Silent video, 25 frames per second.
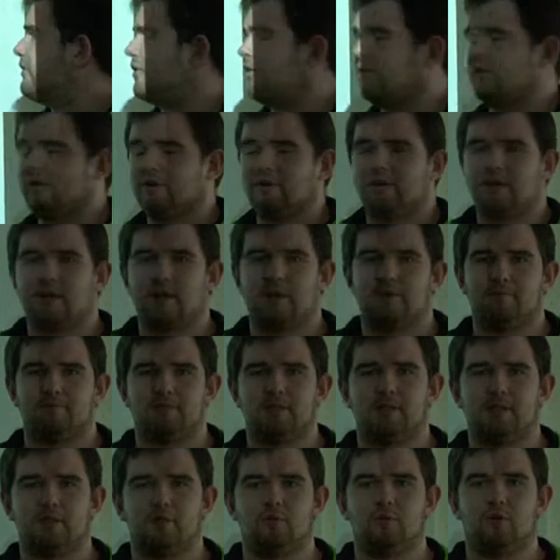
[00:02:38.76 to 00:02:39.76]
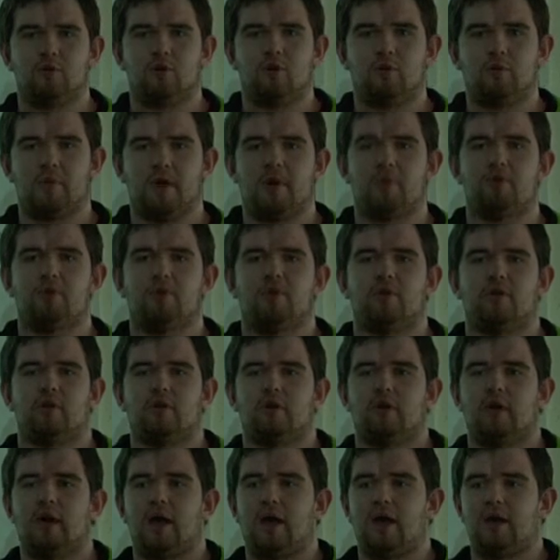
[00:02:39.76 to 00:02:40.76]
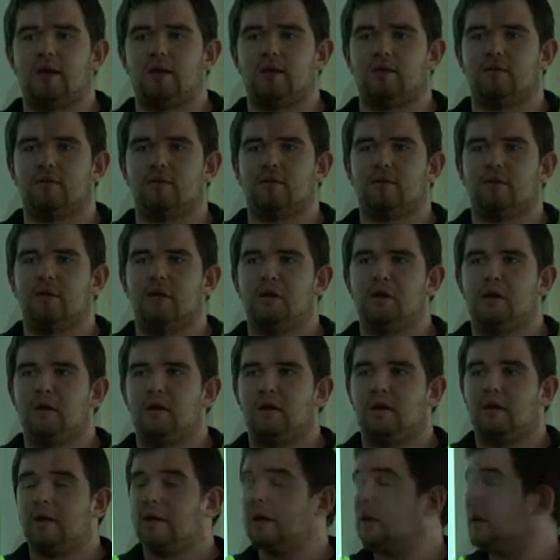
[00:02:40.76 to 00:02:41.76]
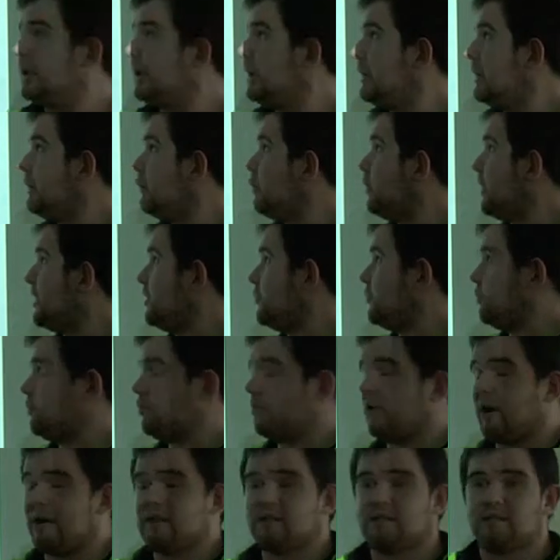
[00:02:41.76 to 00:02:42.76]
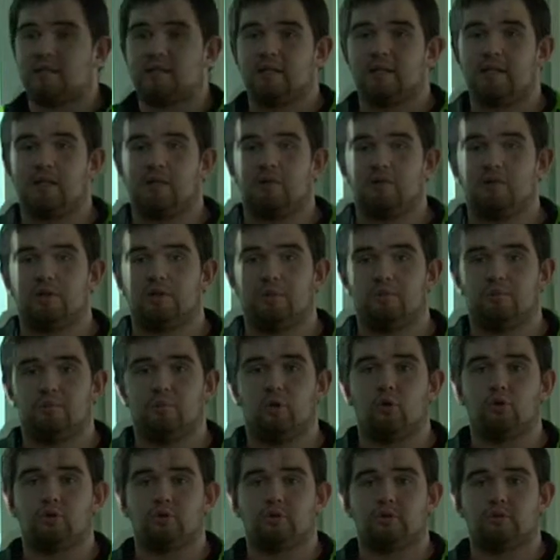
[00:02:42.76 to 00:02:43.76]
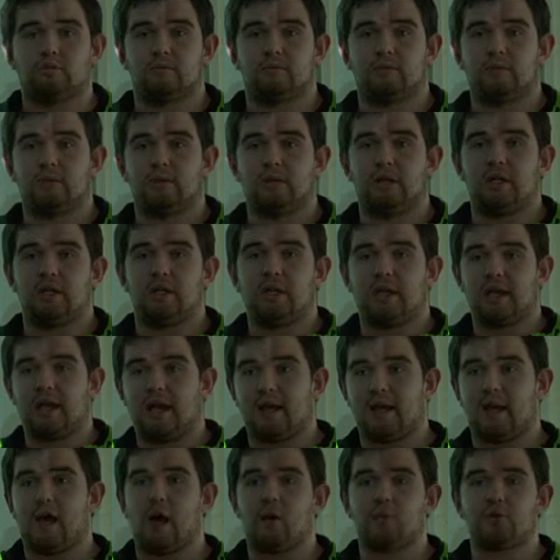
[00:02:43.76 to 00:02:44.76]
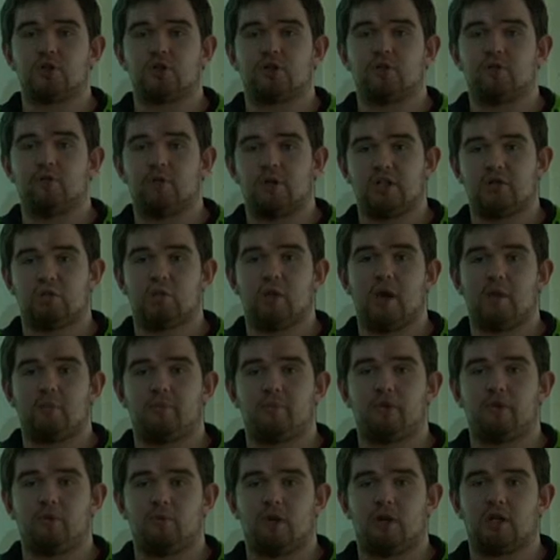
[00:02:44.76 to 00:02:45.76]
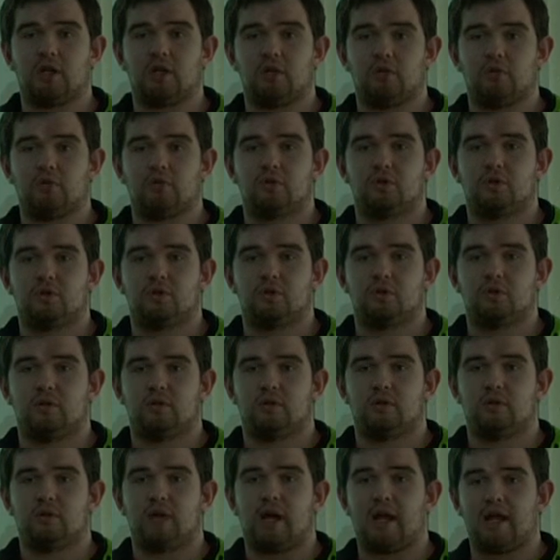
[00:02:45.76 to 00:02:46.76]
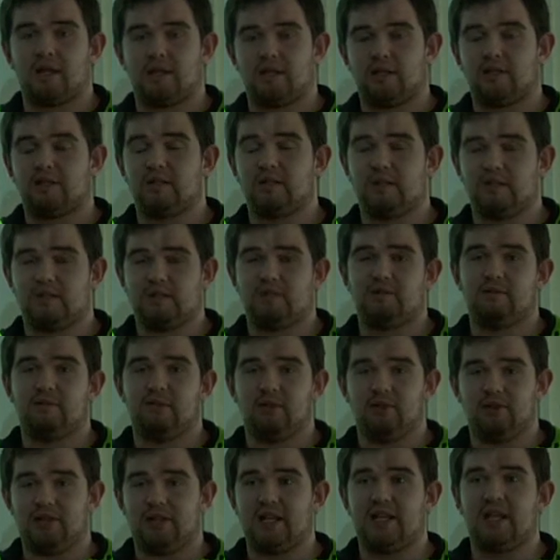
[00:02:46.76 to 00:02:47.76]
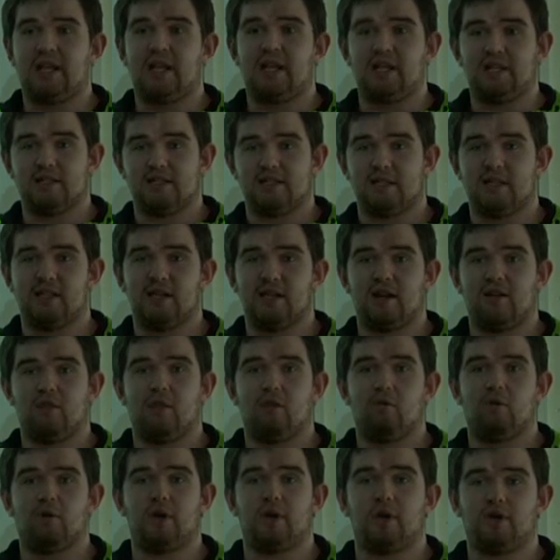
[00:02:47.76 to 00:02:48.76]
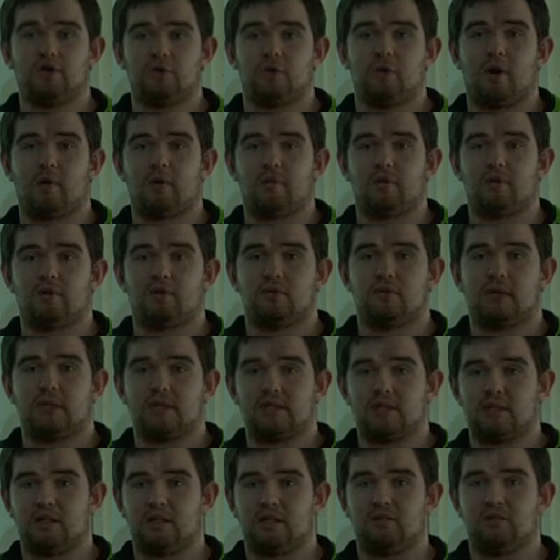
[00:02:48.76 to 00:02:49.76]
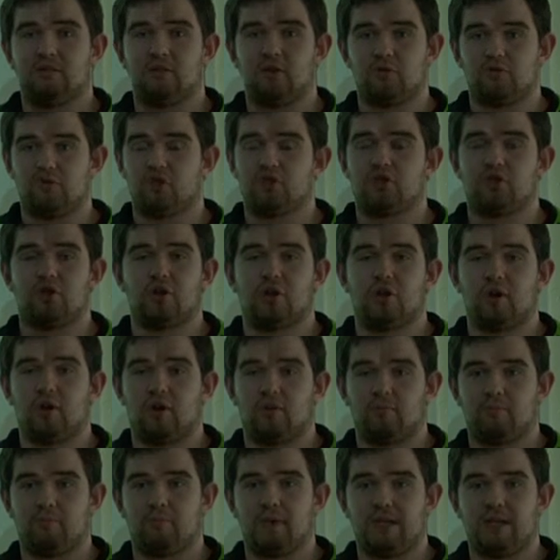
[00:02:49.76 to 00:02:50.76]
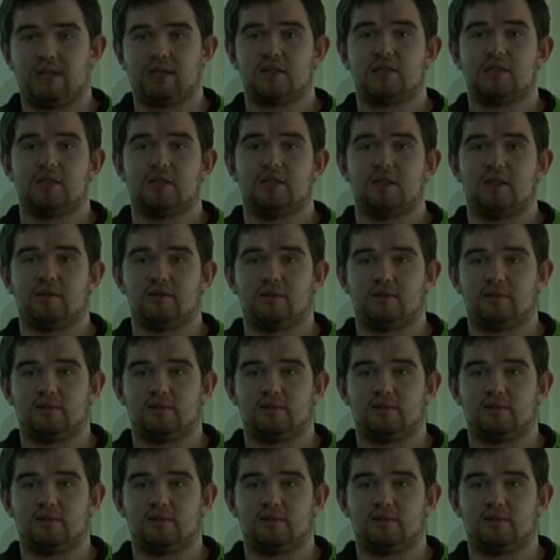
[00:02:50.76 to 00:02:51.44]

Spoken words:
for them to come out. And when you press the button, you get an option of which weapon you want to use. And the idea is to clear out each weapon, as in use your pistol to